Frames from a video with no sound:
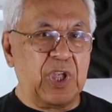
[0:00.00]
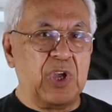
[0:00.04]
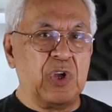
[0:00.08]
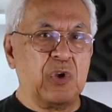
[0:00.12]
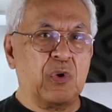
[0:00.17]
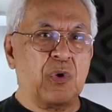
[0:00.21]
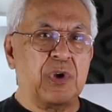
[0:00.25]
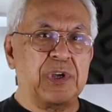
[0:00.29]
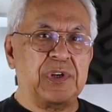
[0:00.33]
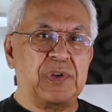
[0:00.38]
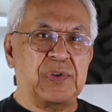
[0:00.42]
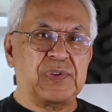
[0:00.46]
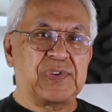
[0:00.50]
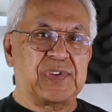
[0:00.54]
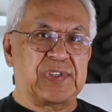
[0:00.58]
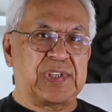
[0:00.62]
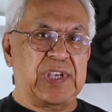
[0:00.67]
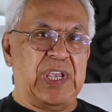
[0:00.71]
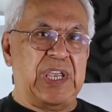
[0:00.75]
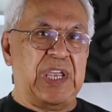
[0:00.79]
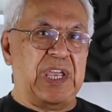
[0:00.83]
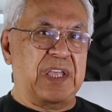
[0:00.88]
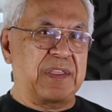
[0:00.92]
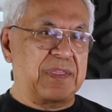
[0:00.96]
going to
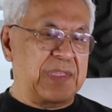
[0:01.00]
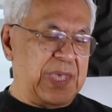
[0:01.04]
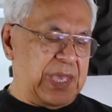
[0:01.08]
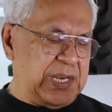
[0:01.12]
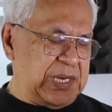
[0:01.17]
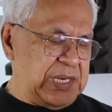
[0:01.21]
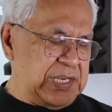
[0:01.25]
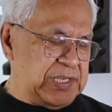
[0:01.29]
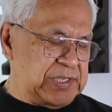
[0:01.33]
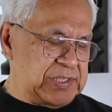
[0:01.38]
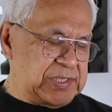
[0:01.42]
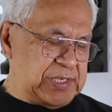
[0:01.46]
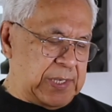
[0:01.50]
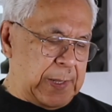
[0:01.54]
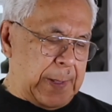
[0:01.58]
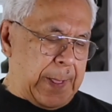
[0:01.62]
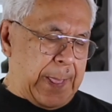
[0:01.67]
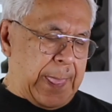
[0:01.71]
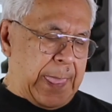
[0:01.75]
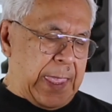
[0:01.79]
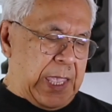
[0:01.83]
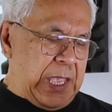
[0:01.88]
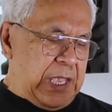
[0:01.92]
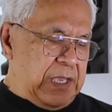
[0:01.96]
say, and that is
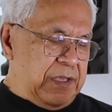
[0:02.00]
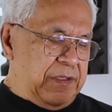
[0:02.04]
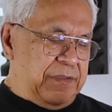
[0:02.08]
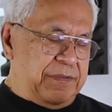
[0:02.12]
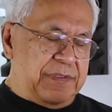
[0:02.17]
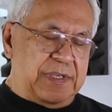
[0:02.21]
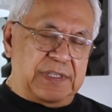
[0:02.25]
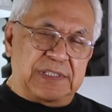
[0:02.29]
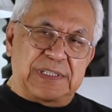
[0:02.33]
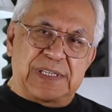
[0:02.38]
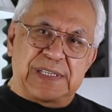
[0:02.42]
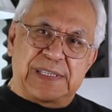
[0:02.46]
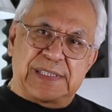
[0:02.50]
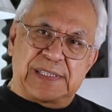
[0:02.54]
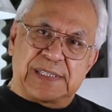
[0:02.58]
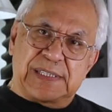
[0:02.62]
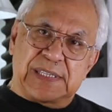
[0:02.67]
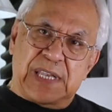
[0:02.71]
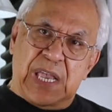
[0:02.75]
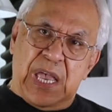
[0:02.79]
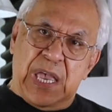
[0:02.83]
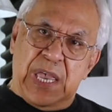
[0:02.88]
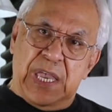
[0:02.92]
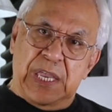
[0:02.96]
the
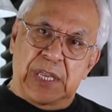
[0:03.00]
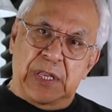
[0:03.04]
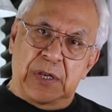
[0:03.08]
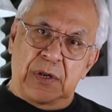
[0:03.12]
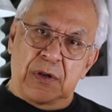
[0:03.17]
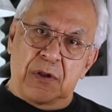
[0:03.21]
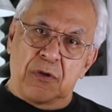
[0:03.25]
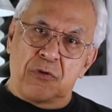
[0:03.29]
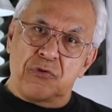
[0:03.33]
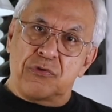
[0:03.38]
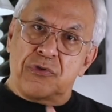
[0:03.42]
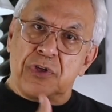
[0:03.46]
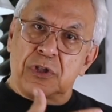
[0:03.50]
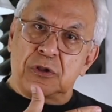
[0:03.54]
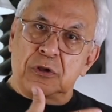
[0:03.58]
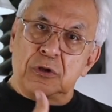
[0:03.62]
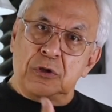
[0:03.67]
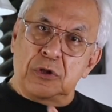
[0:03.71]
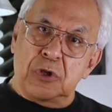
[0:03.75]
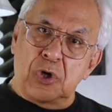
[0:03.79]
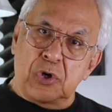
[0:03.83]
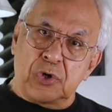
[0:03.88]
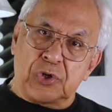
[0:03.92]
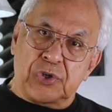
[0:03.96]
design, the
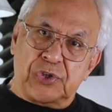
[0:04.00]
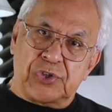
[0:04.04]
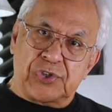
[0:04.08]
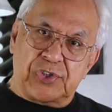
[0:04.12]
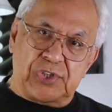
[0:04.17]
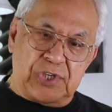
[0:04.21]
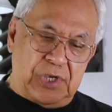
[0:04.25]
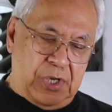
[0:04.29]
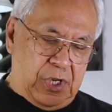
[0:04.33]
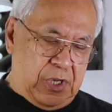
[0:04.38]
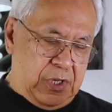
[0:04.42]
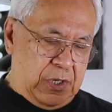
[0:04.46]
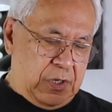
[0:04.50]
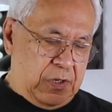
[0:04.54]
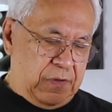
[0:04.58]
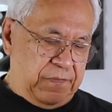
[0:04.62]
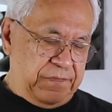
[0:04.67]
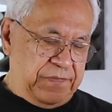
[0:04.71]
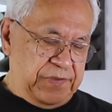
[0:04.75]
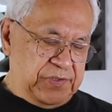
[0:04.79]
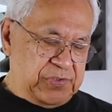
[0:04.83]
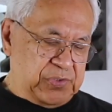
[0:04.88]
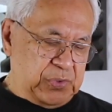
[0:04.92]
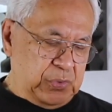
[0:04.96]
looks
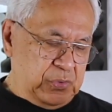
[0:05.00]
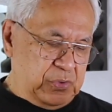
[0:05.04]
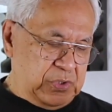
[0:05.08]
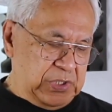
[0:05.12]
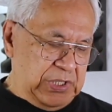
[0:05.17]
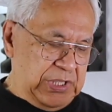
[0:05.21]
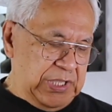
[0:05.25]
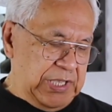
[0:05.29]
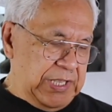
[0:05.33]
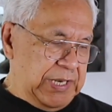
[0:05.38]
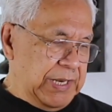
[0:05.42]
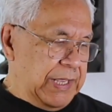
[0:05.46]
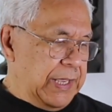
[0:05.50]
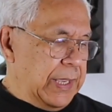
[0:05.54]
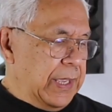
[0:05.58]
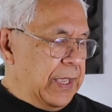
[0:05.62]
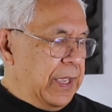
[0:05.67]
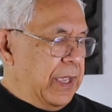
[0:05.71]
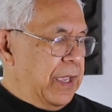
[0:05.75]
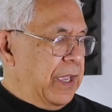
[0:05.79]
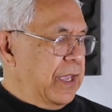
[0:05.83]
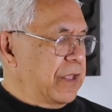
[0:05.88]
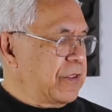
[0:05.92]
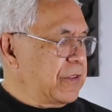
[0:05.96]
of this ukulele
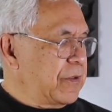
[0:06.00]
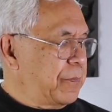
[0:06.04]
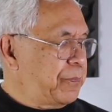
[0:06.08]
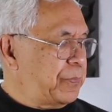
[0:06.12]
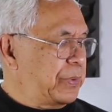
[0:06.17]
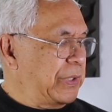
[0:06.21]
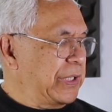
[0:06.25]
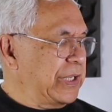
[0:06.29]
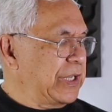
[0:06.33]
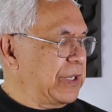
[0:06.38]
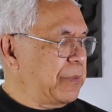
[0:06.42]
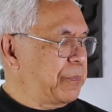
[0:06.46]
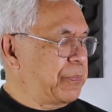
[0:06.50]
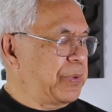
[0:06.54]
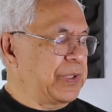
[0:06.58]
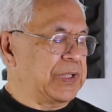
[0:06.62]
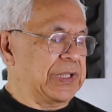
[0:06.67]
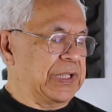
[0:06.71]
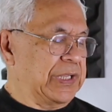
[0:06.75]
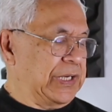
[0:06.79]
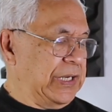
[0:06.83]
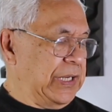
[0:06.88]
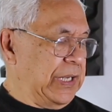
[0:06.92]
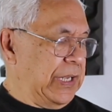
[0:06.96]
and the
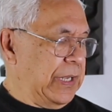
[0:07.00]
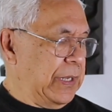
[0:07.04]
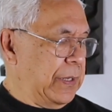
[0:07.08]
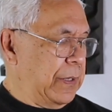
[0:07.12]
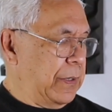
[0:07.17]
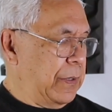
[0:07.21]
playability